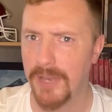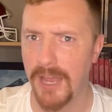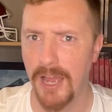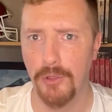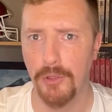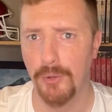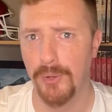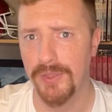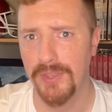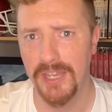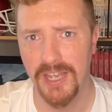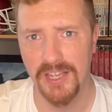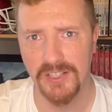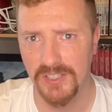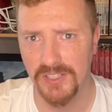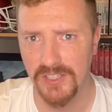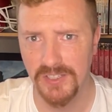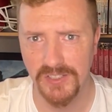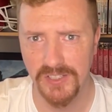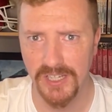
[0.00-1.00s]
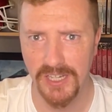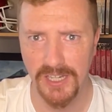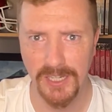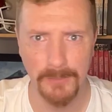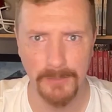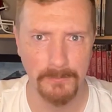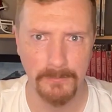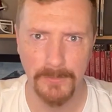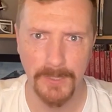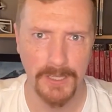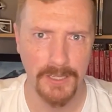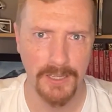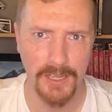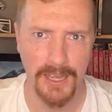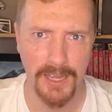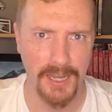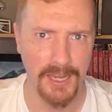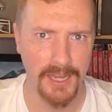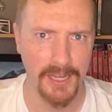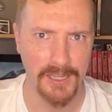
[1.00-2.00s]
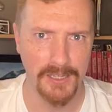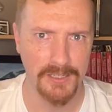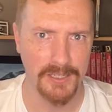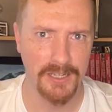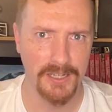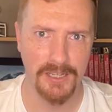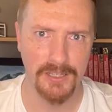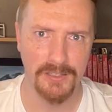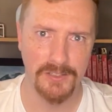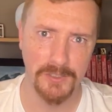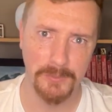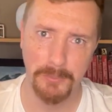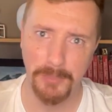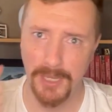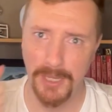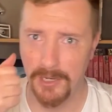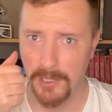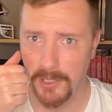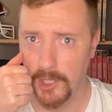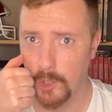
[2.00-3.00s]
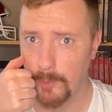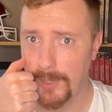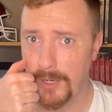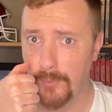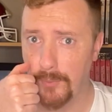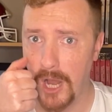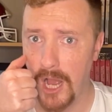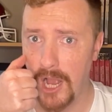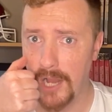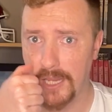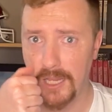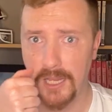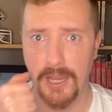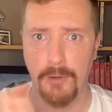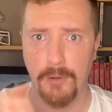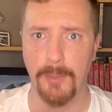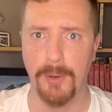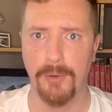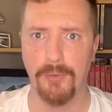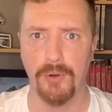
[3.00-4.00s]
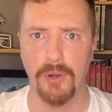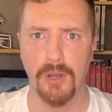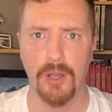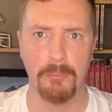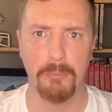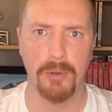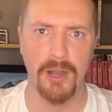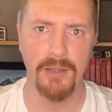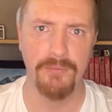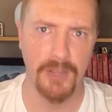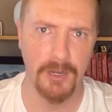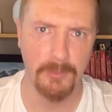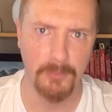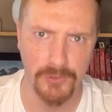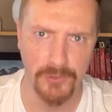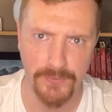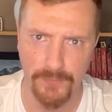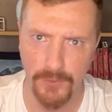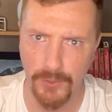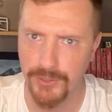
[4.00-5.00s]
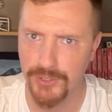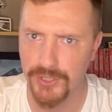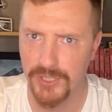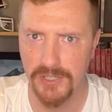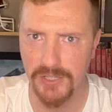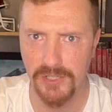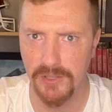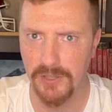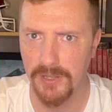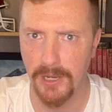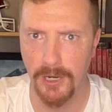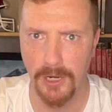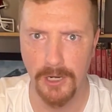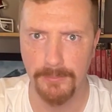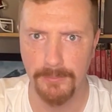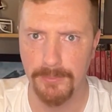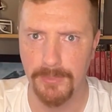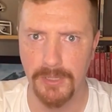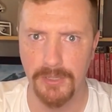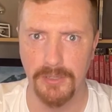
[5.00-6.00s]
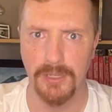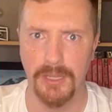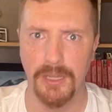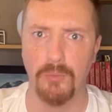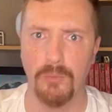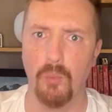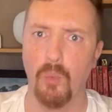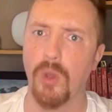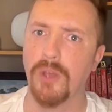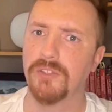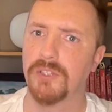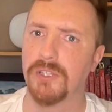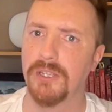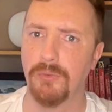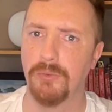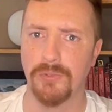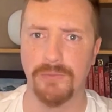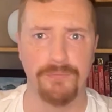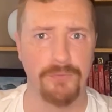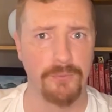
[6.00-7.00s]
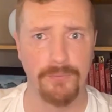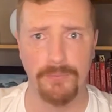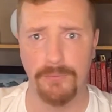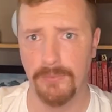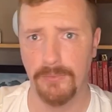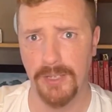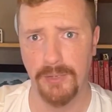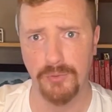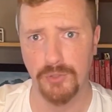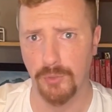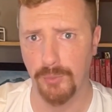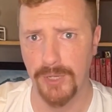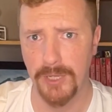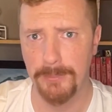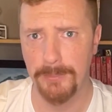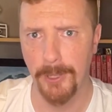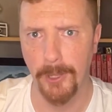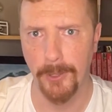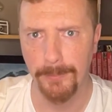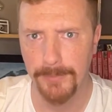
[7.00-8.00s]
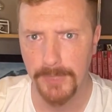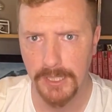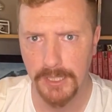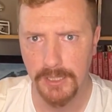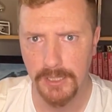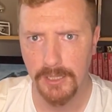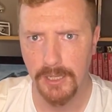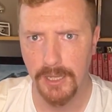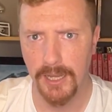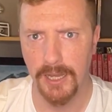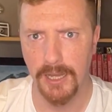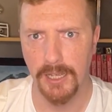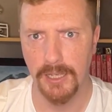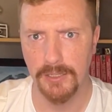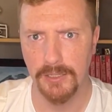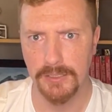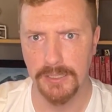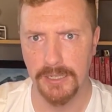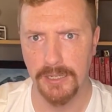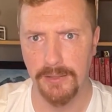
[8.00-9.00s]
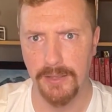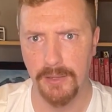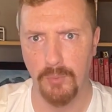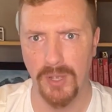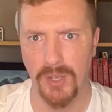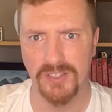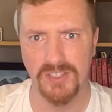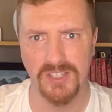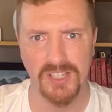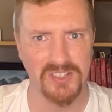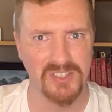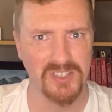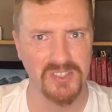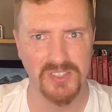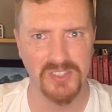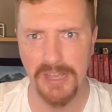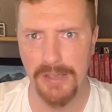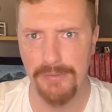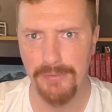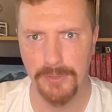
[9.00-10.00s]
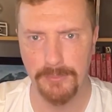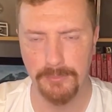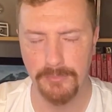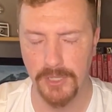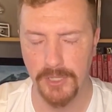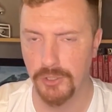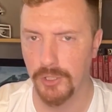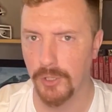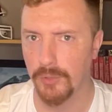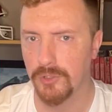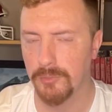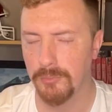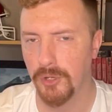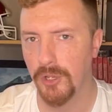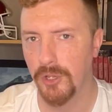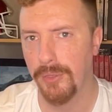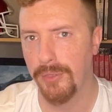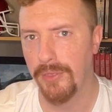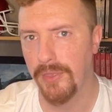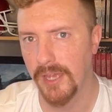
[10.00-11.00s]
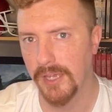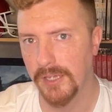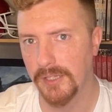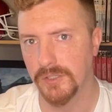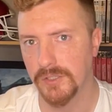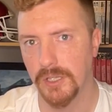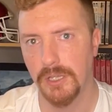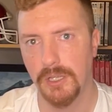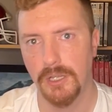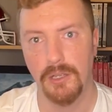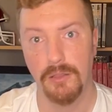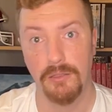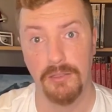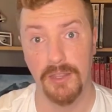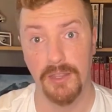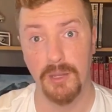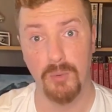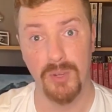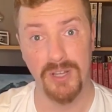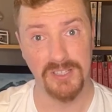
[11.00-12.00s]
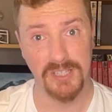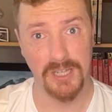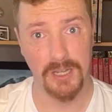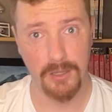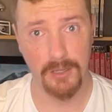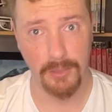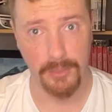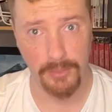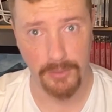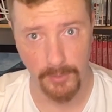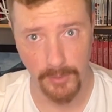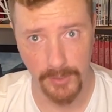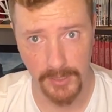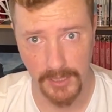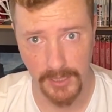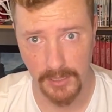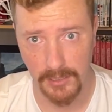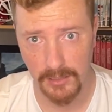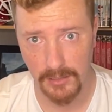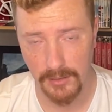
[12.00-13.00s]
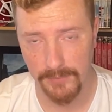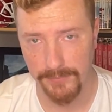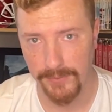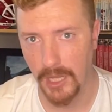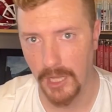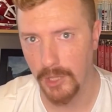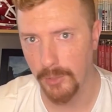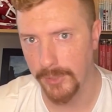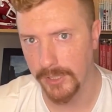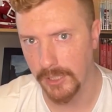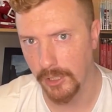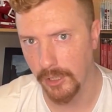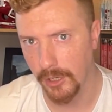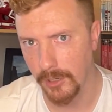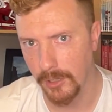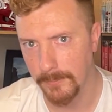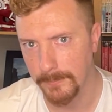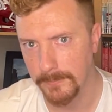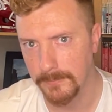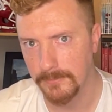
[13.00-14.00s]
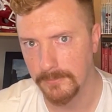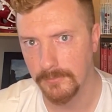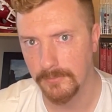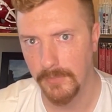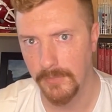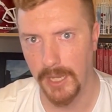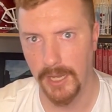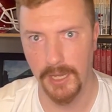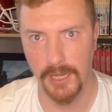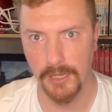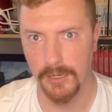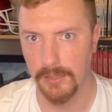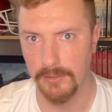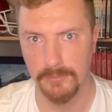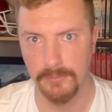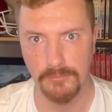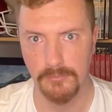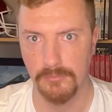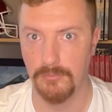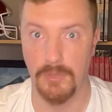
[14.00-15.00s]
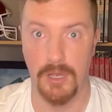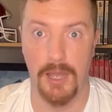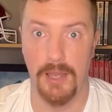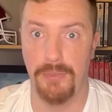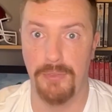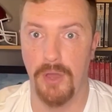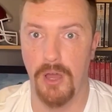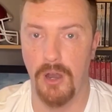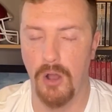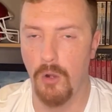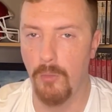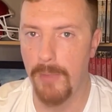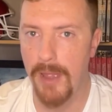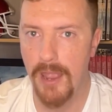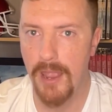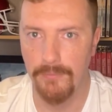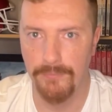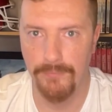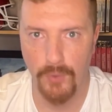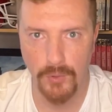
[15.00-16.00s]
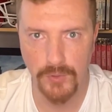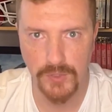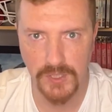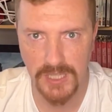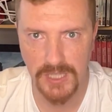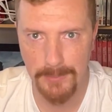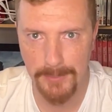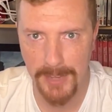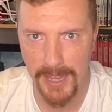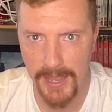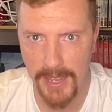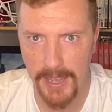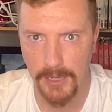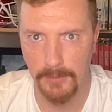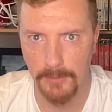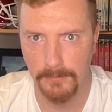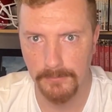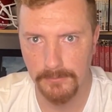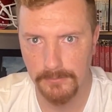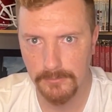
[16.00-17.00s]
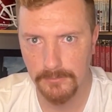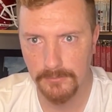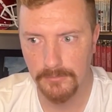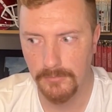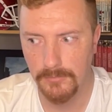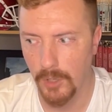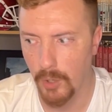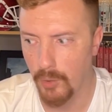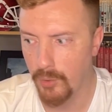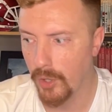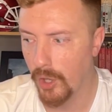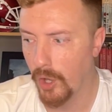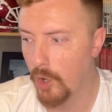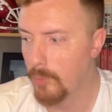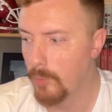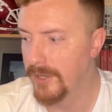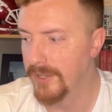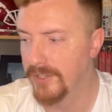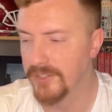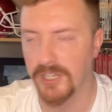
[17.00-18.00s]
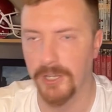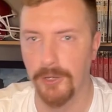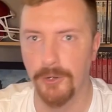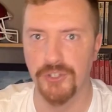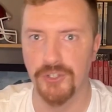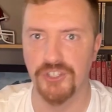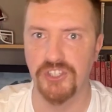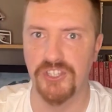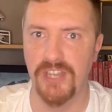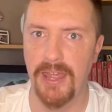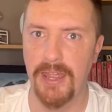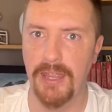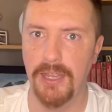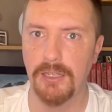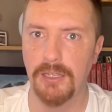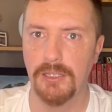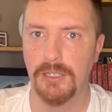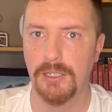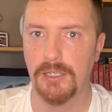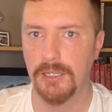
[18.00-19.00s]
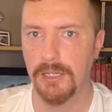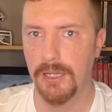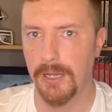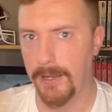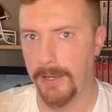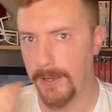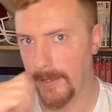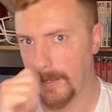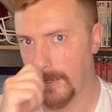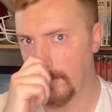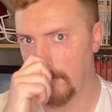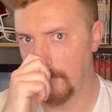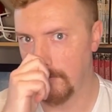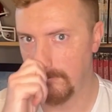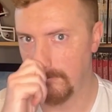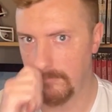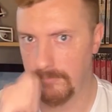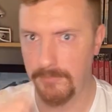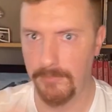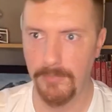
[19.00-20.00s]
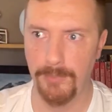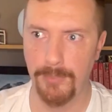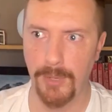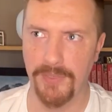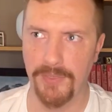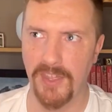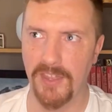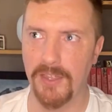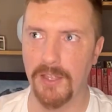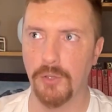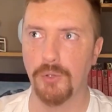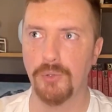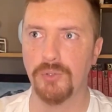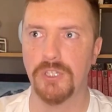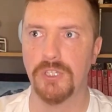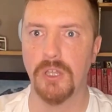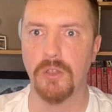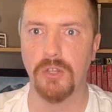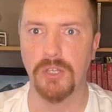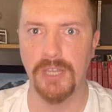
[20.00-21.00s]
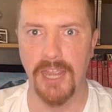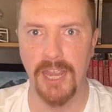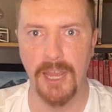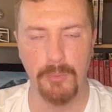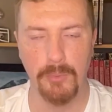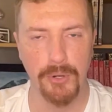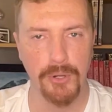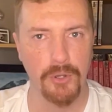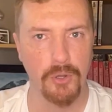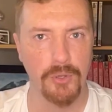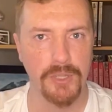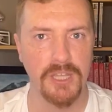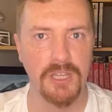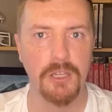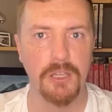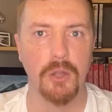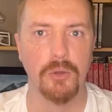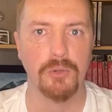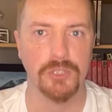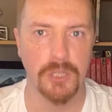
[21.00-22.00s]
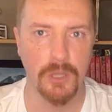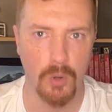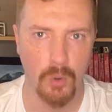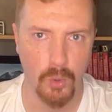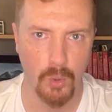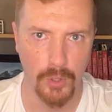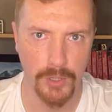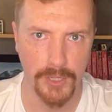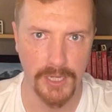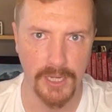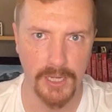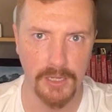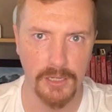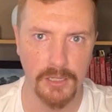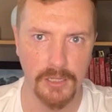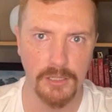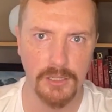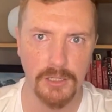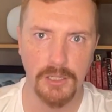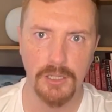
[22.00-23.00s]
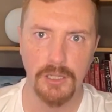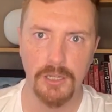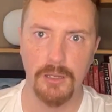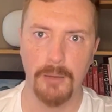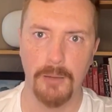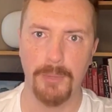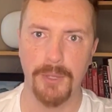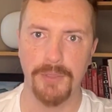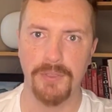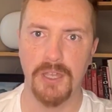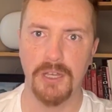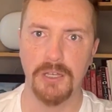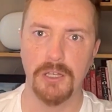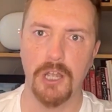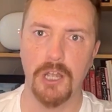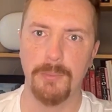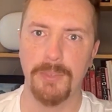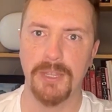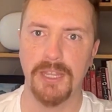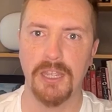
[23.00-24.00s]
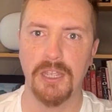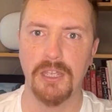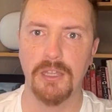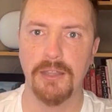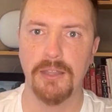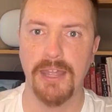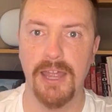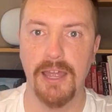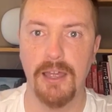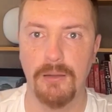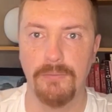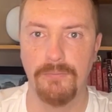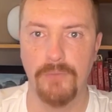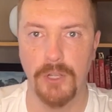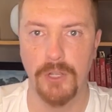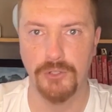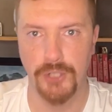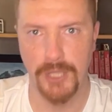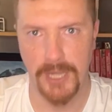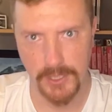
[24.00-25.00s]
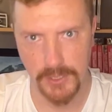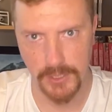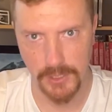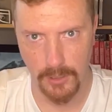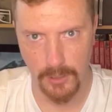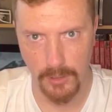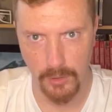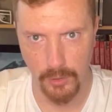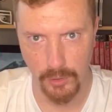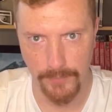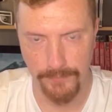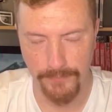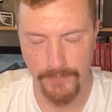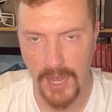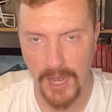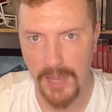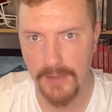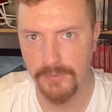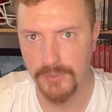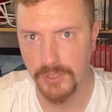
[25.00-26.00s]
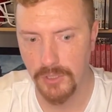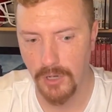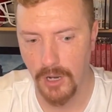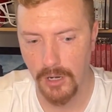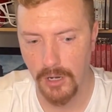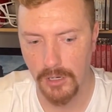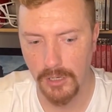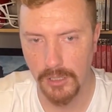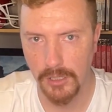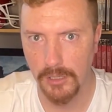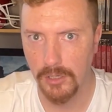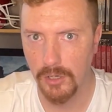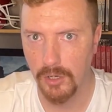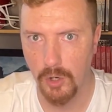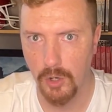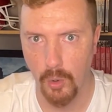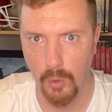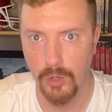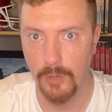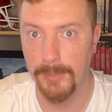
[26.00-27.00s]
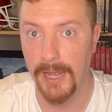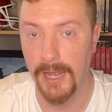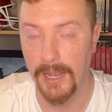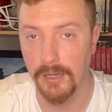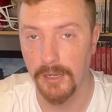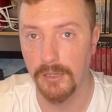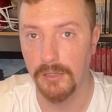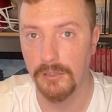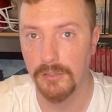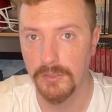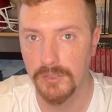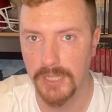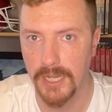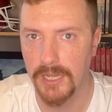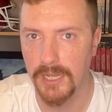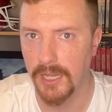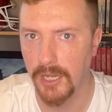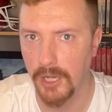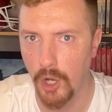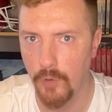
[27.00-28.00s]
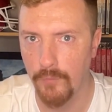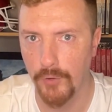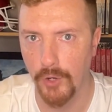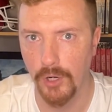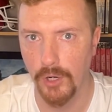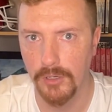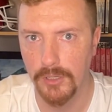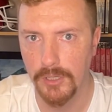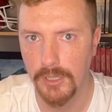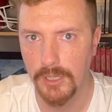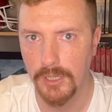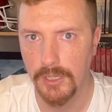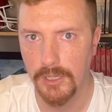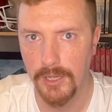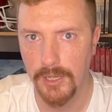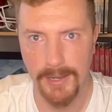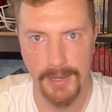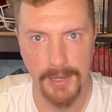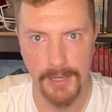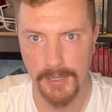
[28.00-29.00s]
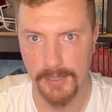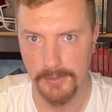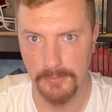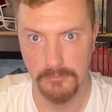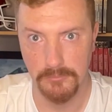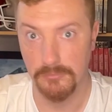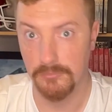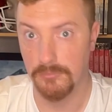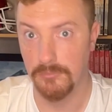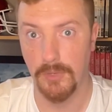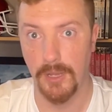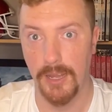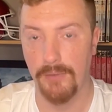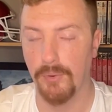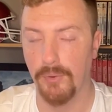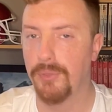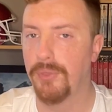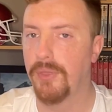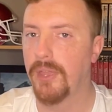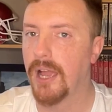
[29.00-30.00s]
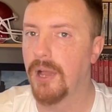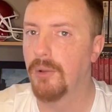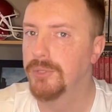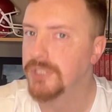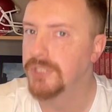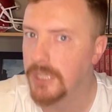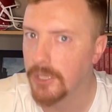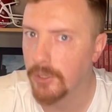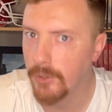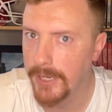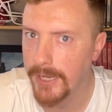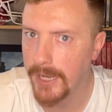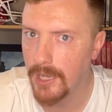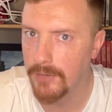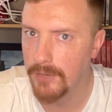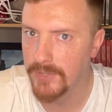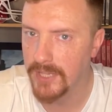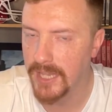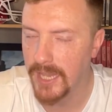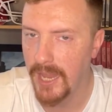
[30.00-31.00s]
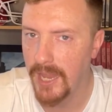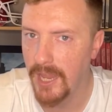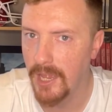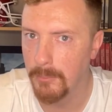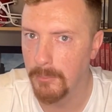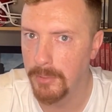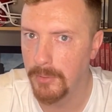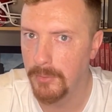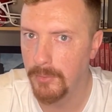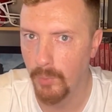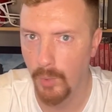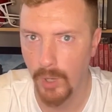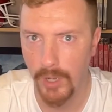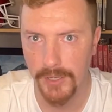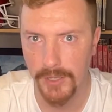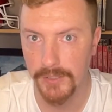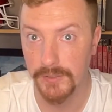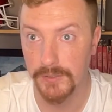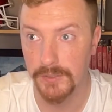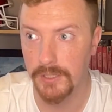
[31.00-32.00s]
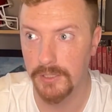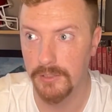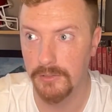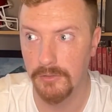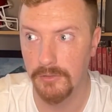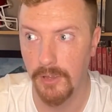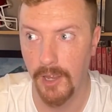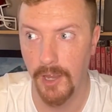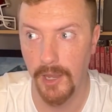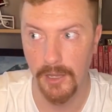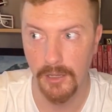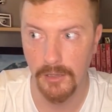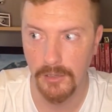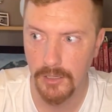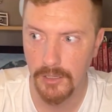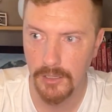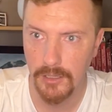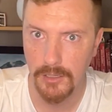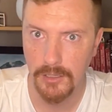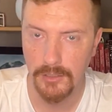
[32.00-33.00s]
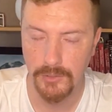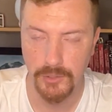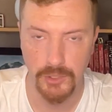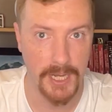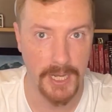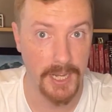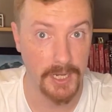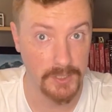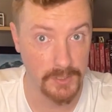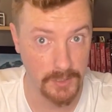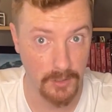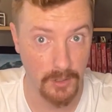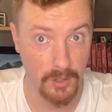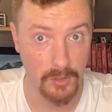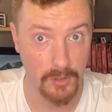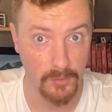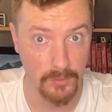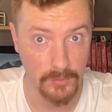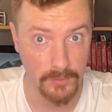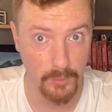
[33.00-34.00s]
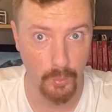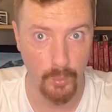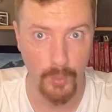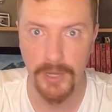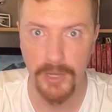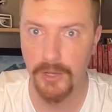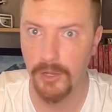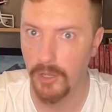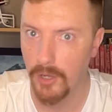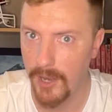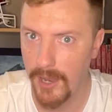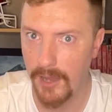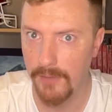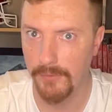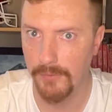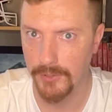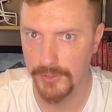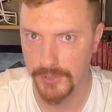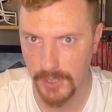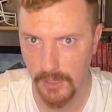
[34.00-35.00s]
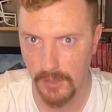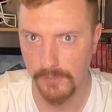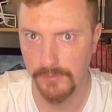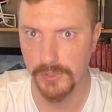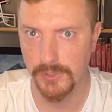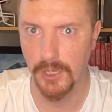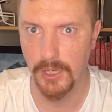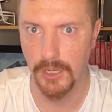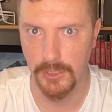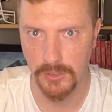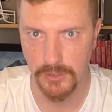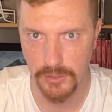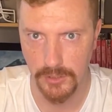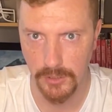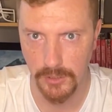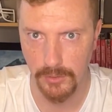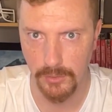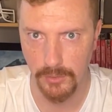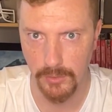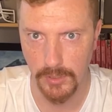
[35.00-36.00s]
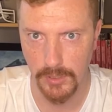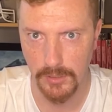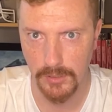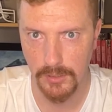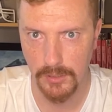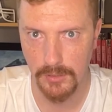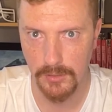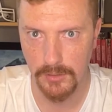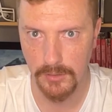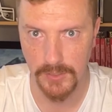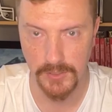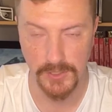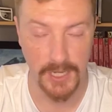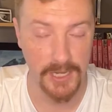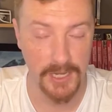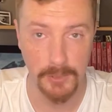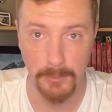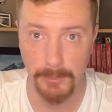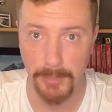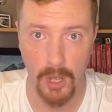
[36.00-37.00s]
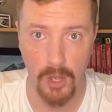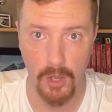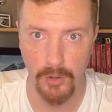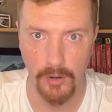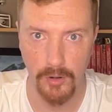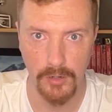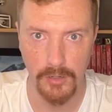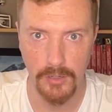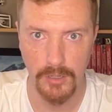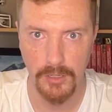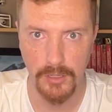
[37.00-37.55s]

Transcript: now they're in the SEC, and it's been a little bit rocky. I remember Brent Venables' first season there. It was a rebuild, and they went 6-7. They showed some good things. Then they went 10-3 the following year, and I thought, oh man, full steam ahead. Oklahoma is here to stay. But then they lose Dylan Gabriel. He goes to Oregon. But then coming in, they have Jackson Arnold, a 5-star quarterback, taking over. And everything I was hearing out of camp was, hey, Jackson Arnold, we could have ourselves a dude. This guy's a baller.